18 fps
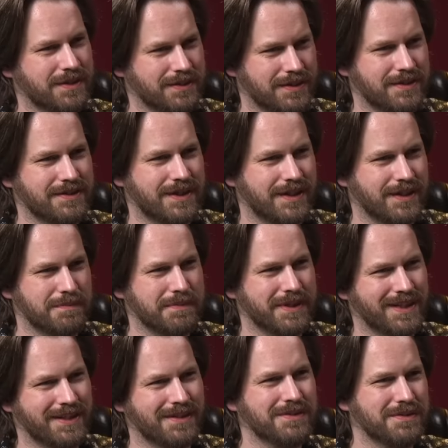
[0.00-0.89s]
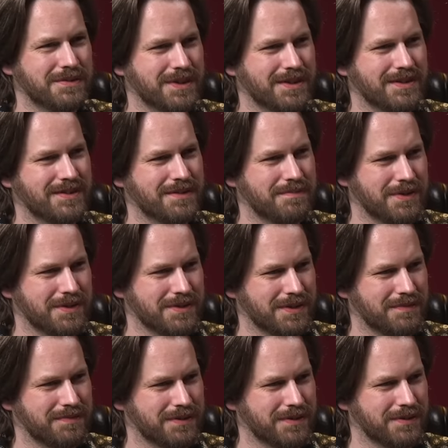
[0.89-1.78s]
because it's Alan Menken, who did the
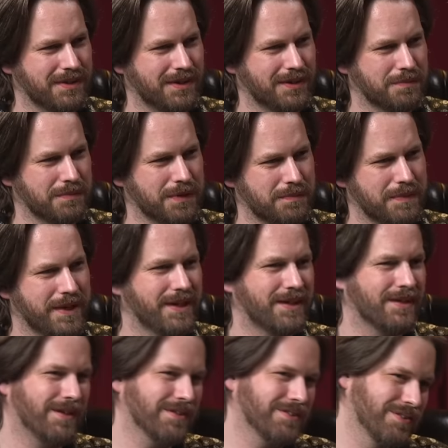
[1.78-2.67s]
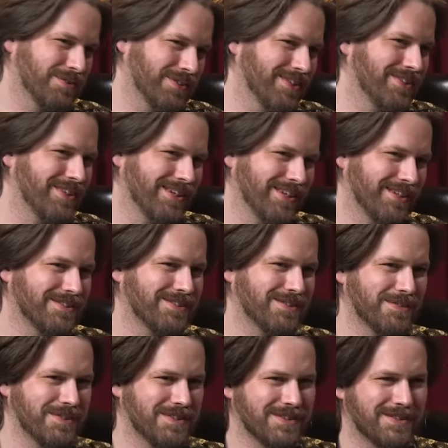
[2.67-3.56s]
music for Little Mermaid, yeah. also did this,
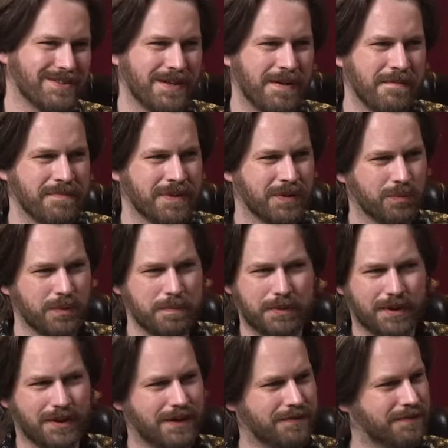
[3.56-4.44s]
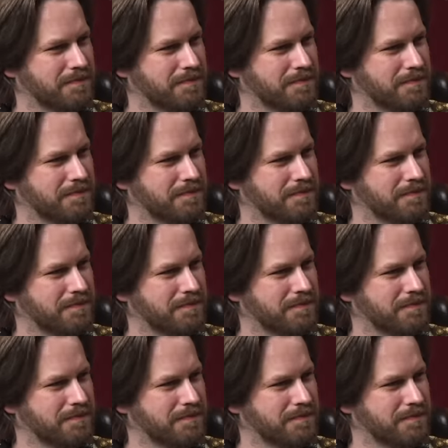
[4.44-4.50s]
so he's just ripping off